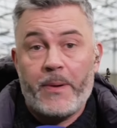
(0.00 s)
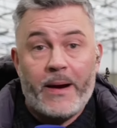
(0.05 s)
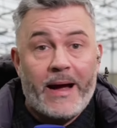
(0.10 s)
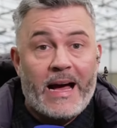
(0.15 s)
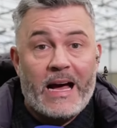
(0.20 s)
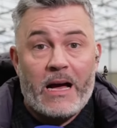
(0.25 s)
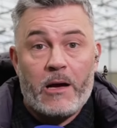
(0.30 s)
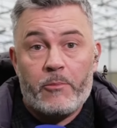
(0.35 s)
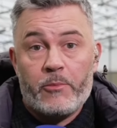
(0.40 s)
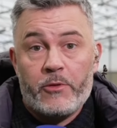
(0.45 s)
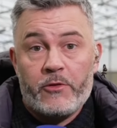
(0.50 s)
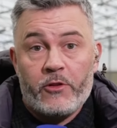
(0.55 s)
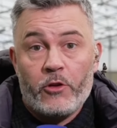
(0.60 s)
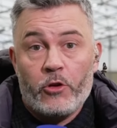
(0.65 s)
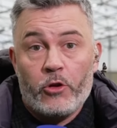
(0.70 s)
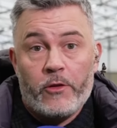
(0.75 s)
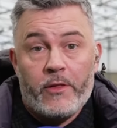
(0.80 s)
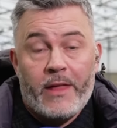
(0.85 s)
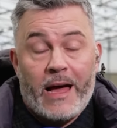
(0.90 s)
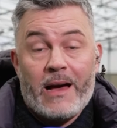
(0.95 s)
Perhaps,
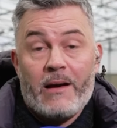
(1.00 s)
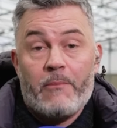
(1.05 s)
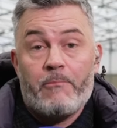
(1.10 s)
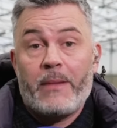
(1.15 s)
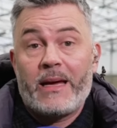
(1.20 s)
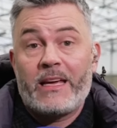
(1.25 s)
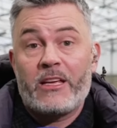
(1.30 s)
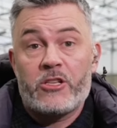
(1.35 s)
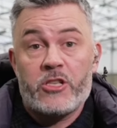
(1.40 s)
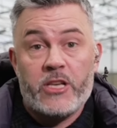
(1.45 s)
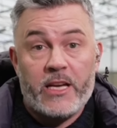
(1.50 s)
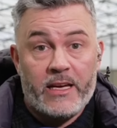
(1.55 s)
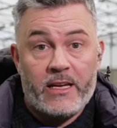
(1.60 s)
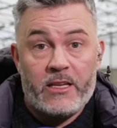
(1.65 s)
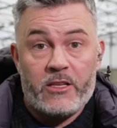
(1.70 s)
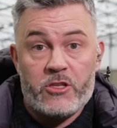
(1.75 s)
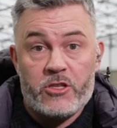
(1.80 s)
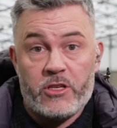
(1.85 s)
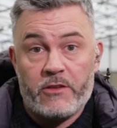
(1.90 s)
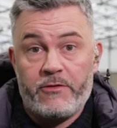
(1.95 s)
look, that might
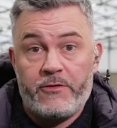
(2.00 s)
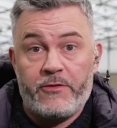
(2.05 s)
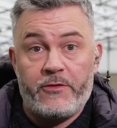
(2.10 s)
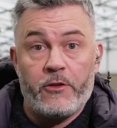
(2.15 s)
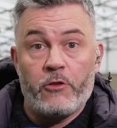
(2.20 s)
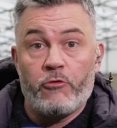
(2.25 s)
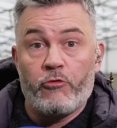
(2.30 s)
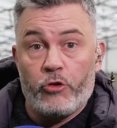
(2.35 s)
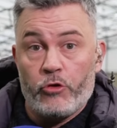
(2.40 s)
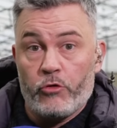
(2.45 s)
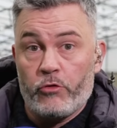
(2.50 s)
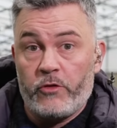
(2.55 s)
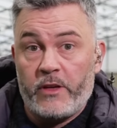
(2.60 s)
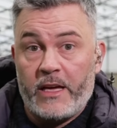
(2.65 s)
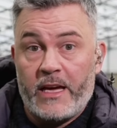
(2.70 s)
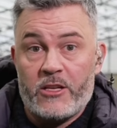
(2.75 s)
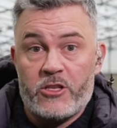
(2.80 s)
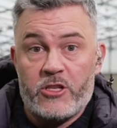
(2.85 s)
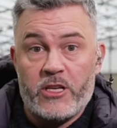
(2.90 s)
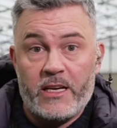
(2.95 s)
change if the rules
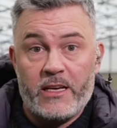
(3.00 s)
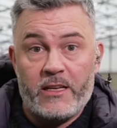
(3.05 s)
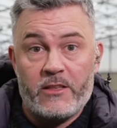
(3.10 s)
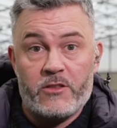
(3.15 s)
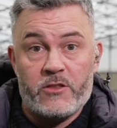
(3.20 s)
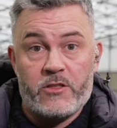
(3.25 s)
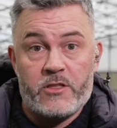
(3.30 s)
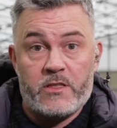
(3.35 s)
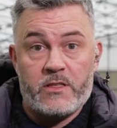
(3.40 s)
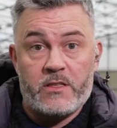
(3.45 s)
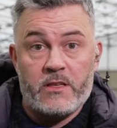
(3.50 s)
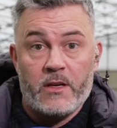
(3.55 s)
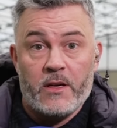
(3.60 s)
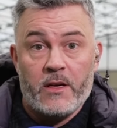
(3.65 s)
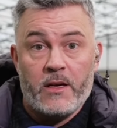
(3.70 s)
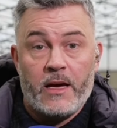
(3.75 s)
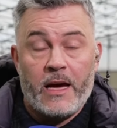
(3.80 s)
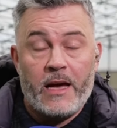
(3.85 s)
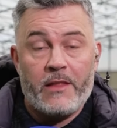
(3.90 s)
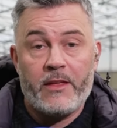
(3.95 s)
get changed
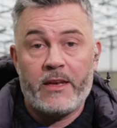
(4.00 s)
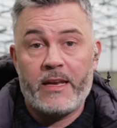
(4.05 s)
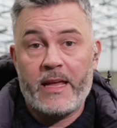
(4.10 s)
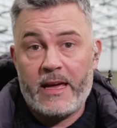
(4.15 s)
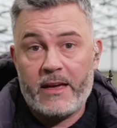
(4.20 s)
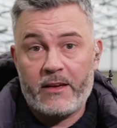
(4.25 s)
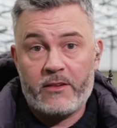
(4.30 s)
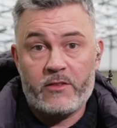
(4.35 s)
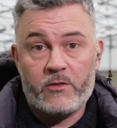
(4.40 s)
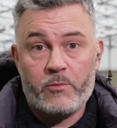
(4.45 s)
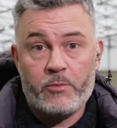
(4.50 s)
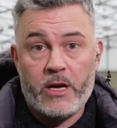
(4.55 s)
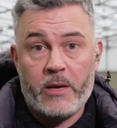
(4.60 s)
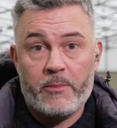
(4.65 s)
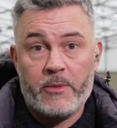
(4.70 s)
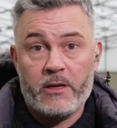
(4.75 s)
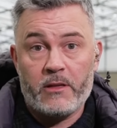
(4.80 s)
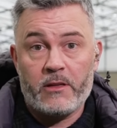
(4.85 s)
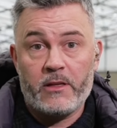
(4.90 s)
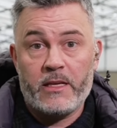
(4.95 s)
at the next
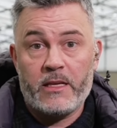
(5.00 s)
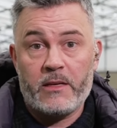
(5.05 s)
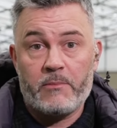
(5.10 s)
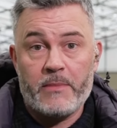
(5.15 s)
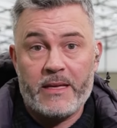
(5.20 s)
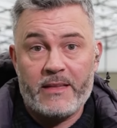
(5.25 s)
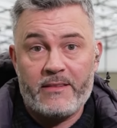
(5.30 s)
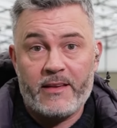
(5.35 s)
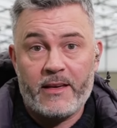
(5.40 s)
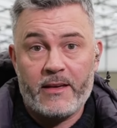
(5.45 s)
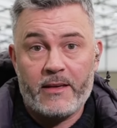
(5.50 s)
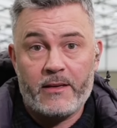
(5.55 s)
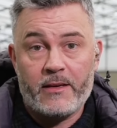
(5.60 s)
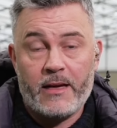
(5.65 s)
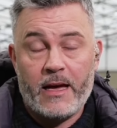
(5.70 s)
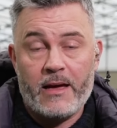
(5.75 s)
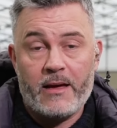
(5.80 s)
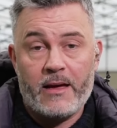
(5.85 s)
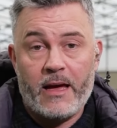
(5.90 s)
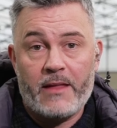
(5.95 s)
Premier League
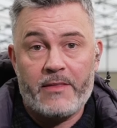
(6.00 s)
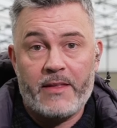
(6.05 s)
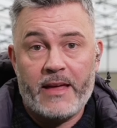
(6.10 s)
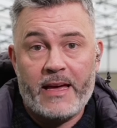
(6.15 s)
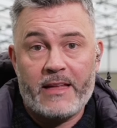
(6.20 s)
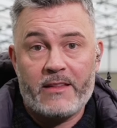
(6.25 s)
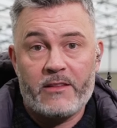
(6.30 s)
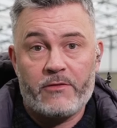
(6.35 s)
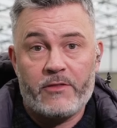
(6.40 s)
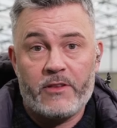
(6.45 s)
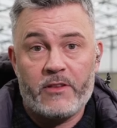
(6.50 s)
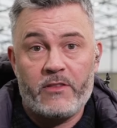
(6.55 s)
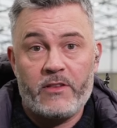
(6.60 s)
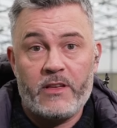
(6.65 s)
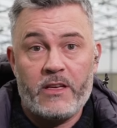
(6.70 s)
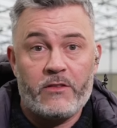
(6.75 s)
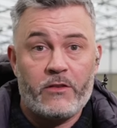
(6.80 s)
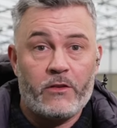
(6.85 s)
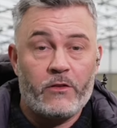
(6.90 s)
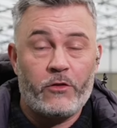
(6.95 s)
meeting at, at the end of the
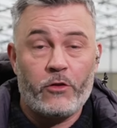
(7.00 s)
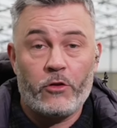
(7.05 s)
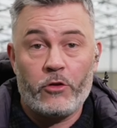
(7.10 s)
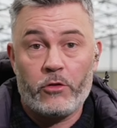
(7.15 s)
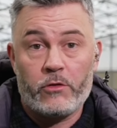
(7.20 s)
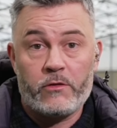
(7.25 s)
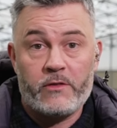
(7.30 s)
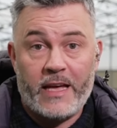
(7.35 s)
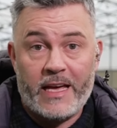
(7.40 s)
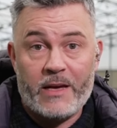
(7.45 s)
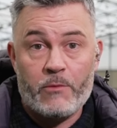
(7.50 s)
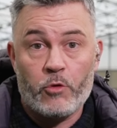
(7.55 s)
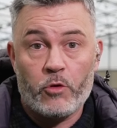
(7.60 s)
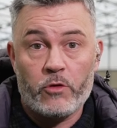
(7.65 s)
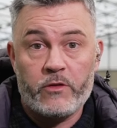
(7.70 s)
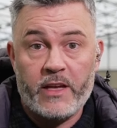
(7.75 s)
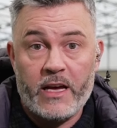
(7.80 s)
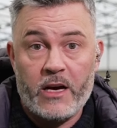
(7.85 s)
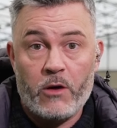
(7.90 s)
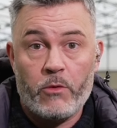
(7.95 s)
season. So, look, time
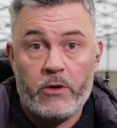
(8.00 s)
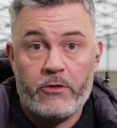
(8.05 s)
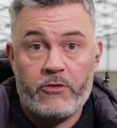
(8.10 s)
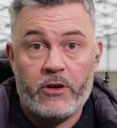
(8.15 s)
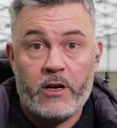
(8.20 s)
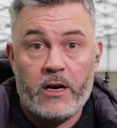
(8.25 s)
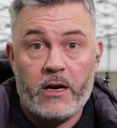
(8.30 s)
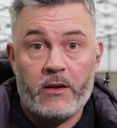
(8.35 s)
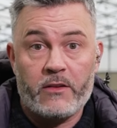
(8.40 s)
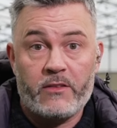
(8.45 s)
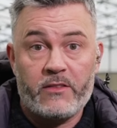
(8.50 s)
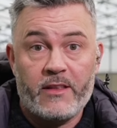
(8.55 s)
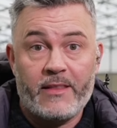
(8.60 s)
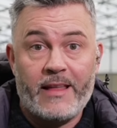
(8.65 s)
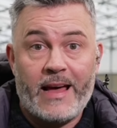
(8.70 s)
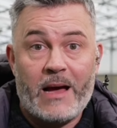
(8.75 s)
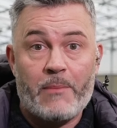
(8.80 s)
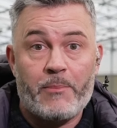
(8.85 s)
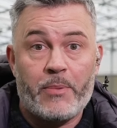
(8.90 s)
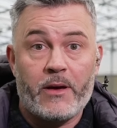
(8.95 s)
will tell with regards to
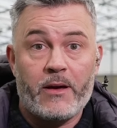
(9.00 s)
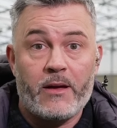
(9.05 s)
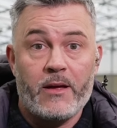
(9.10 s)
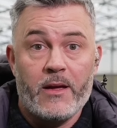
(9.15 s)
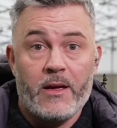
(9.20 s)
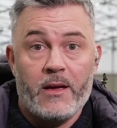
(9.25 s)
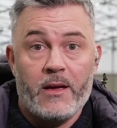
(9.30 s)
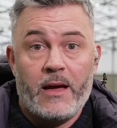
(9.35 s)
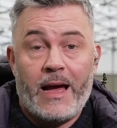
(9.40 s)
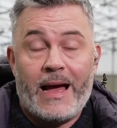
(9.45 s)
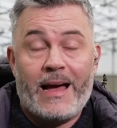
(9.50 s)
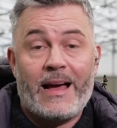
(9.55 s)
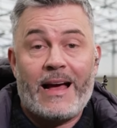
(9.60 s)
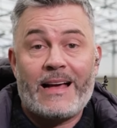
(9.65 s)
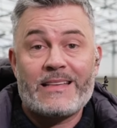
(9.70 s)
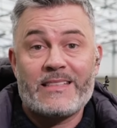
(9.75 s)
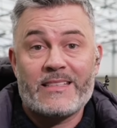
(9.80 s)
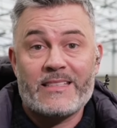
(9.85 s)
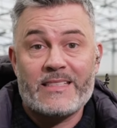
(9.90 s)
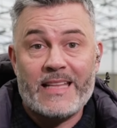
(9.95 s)
that. But
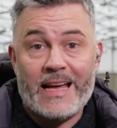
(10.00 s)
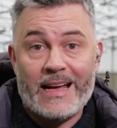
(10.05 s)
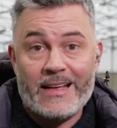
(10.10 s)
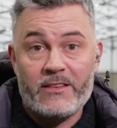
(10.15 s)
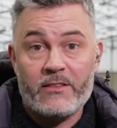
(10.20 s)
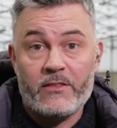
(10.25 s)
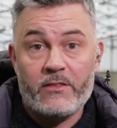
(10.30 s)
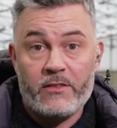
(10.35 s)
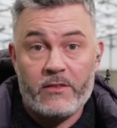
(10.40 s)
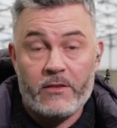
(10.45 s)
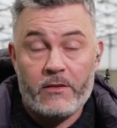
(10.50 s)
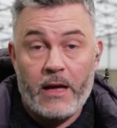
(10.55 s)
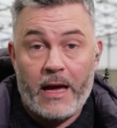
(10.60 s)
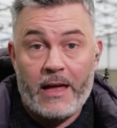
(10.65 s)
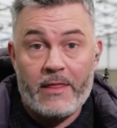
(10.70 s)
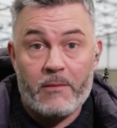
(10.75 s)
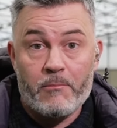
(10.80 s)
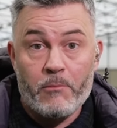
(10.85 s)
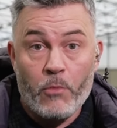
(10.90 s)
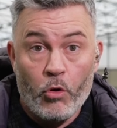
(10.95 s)
as it stands
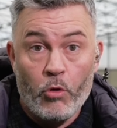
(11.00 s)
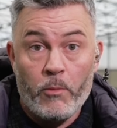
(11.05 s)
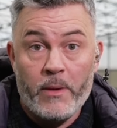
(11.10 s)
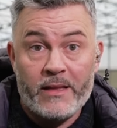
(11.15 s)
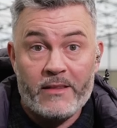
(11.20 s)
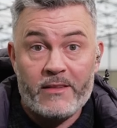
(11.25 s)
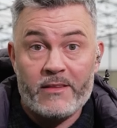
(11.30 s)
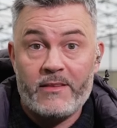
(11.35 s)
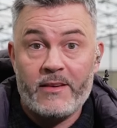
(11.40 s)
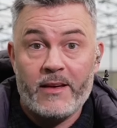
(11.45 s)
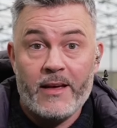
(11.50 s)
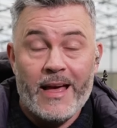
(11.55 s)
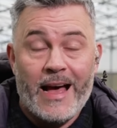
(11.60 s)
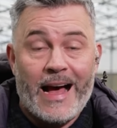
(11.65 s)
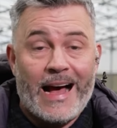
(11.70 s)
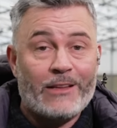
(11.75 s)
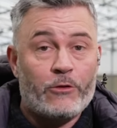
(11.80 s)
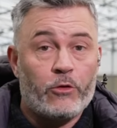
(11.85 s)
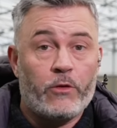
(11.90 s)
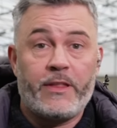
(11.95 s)
at the moment,
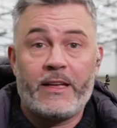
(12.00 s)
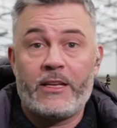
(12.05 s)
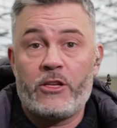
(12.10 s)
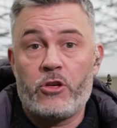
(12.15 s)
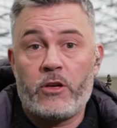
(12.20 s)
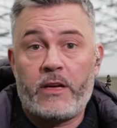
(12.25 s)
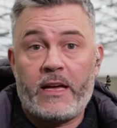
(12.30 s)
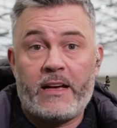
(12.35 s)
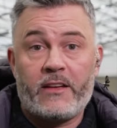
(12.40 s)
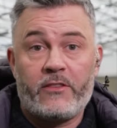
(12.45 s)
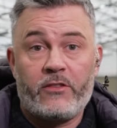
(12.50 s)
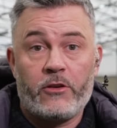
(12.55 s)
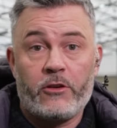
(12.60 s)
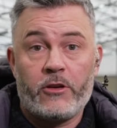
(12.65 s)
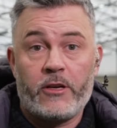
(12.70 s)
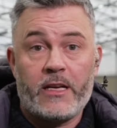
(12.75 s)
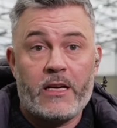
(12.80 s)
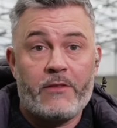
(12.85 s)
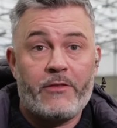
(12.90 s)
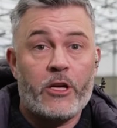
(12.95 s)
I don't think Newcastle
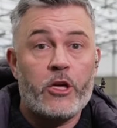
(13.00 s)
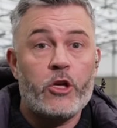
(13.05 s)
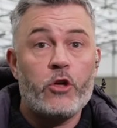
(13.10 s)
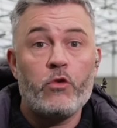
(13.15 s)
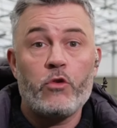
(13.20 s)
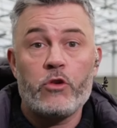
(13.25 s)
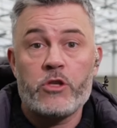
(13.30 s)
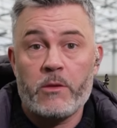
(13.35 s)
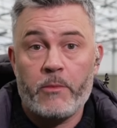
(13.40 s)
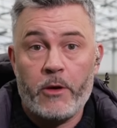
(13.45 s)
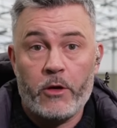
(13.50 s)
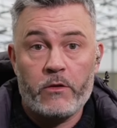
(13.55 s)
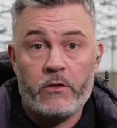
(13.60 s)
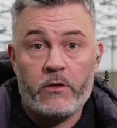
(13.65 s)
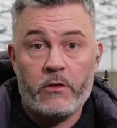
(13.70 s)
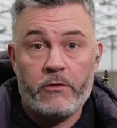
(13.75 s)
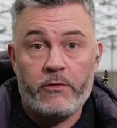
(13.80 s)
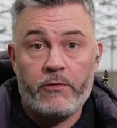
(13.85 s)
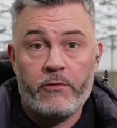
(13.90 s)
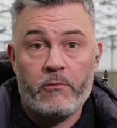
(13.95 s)
are going to have a huge
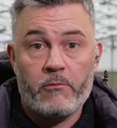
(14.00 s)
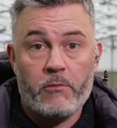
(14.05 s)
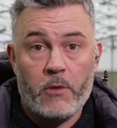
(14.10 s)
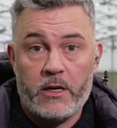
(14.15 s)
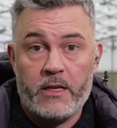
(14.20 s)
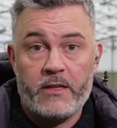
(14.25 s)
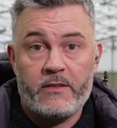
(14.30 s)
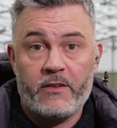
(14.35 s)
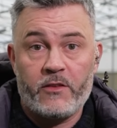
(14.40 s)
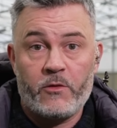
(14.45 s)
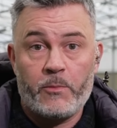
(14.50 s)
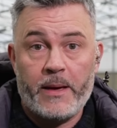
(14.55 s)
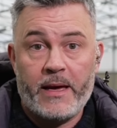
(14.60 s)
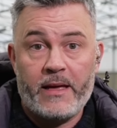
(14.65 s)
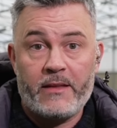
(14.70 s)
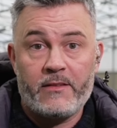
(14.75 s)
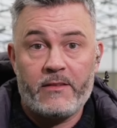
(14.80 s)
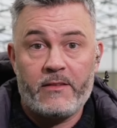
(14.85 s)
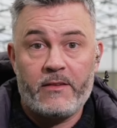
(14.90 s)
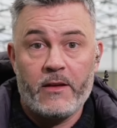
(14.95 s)
amount of money to
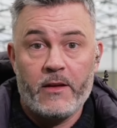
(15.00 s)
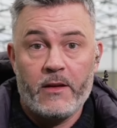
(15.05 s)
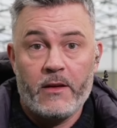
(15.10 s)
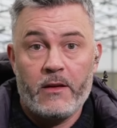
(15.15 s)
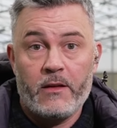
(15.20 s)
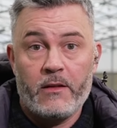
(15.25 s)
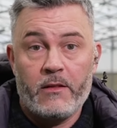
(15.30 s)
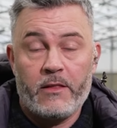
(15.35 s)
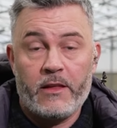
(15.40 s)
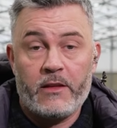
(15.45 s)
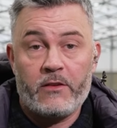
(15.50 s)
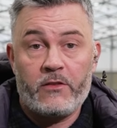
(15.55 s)
spend this